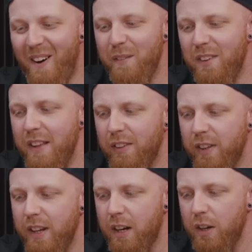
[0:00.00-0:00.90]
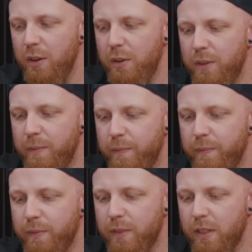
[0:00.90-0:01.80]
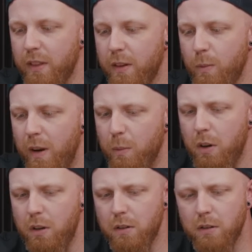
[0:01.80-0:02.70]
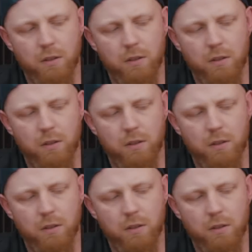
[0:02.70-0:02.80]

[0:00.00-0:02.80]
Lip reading: obviously this can include. Wait, what?